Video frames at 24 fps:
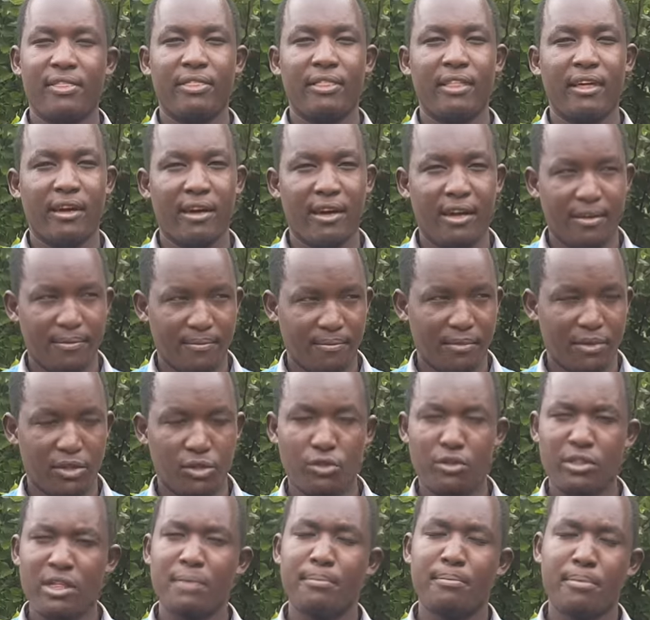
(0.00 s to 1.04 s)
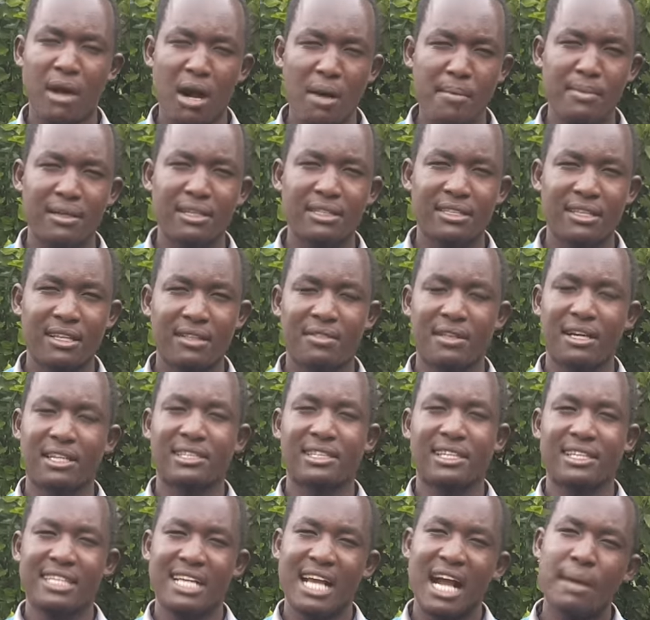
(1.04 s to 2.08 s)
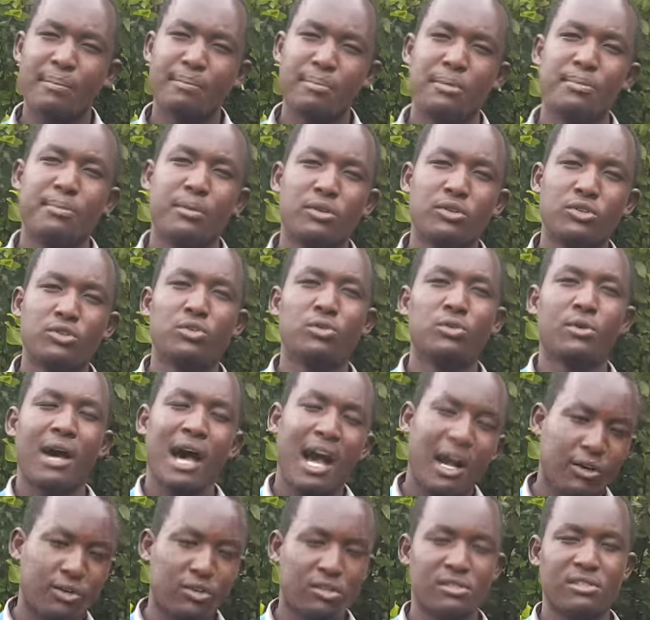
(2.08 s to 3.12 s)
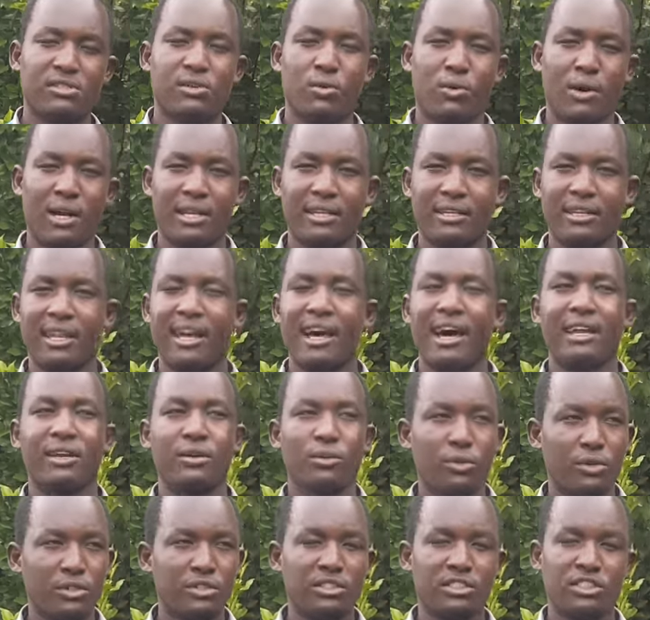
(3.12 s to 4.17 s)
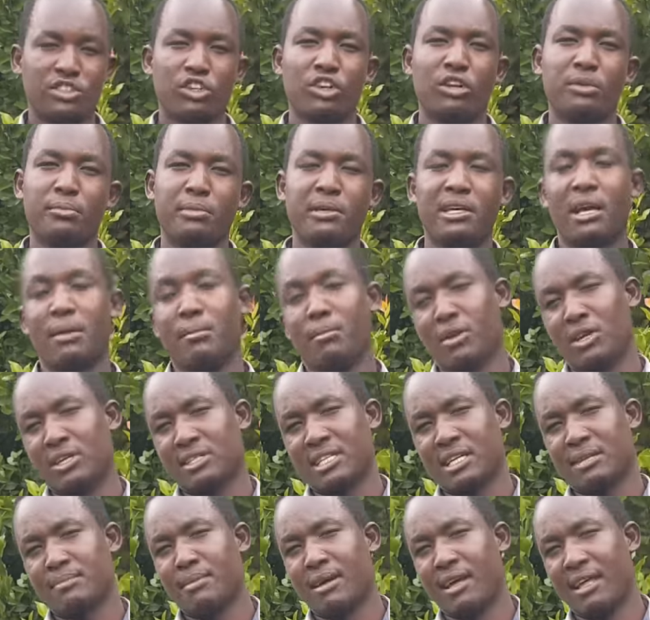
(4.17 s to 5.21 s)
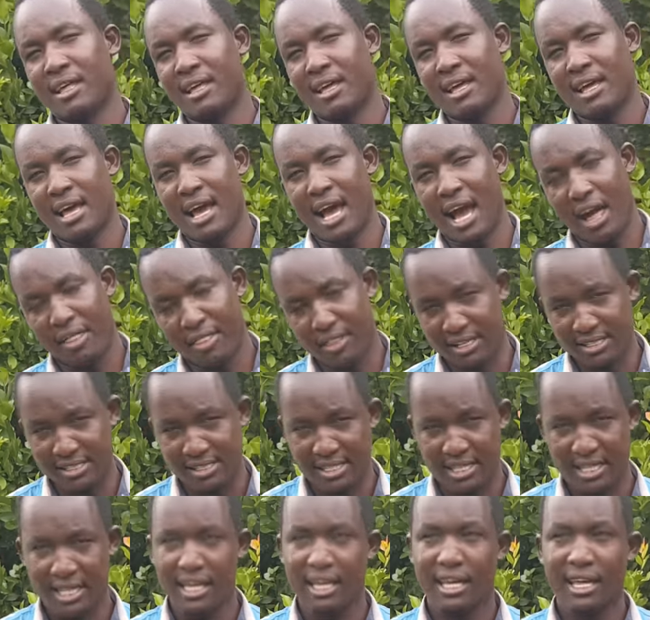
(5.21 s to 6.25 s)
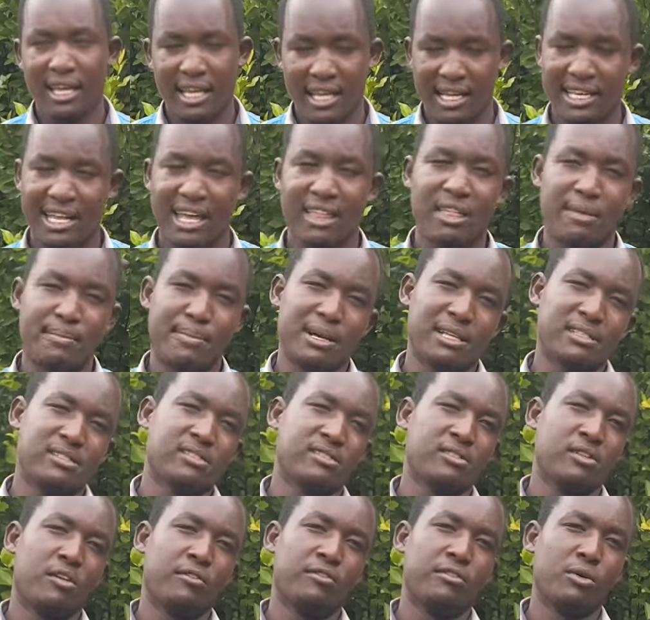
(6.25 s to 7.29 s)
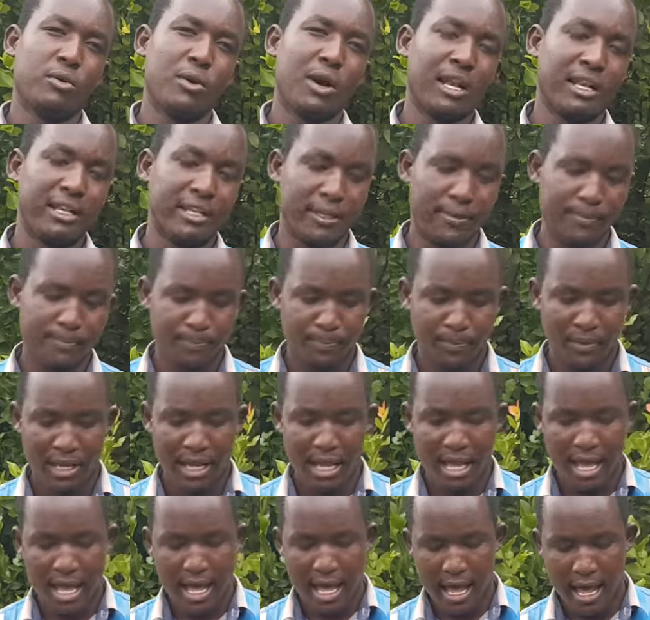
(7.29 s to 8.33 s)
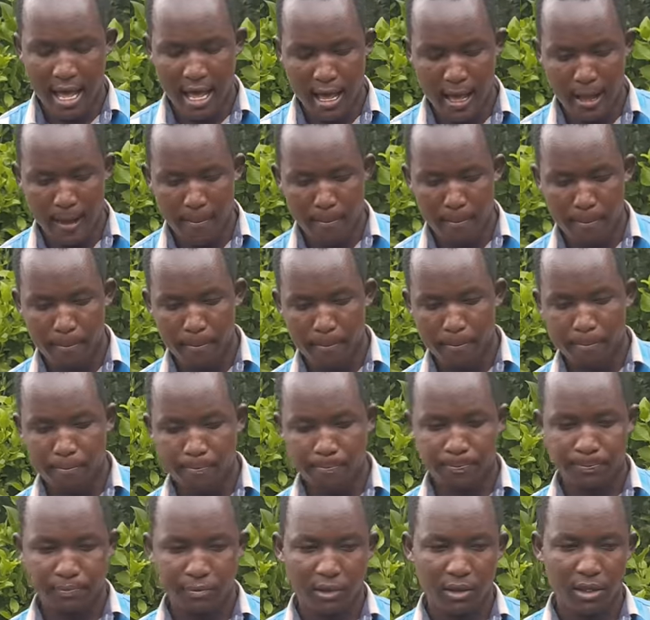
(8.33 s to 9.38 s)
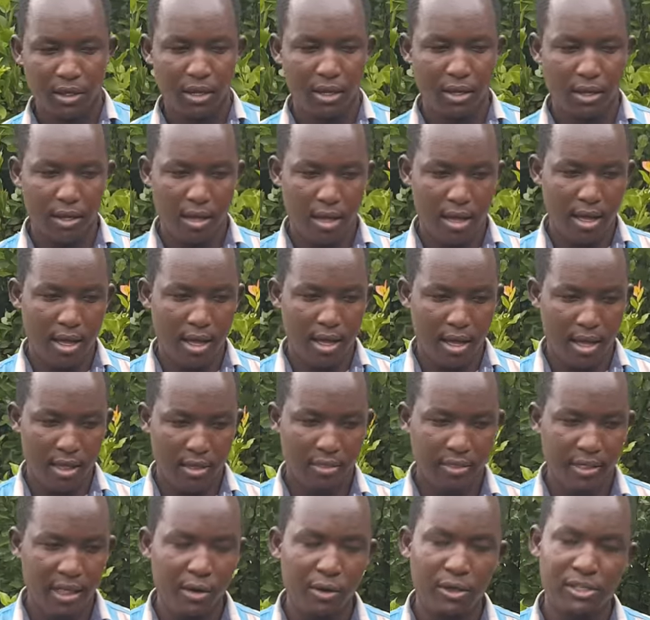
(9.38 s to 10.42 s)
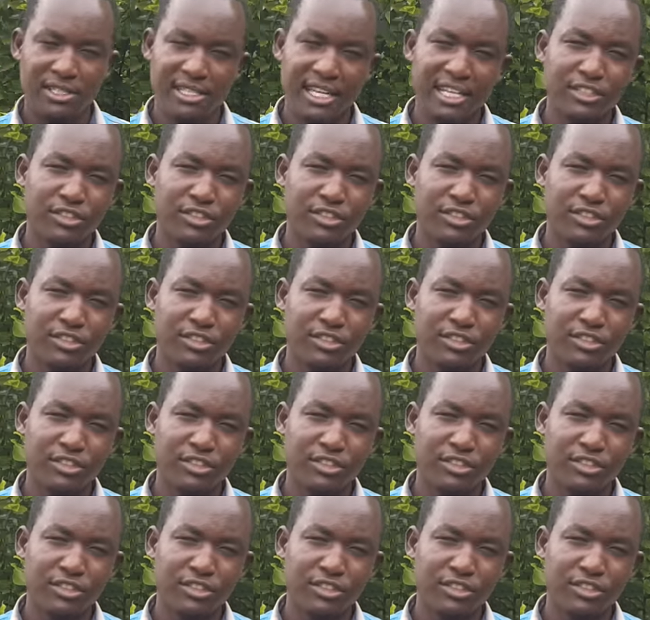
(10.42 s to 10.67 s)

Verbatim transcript: the youth empowerment that young people do across the world and which should be emulated by others in other parts of the world. Um, there was the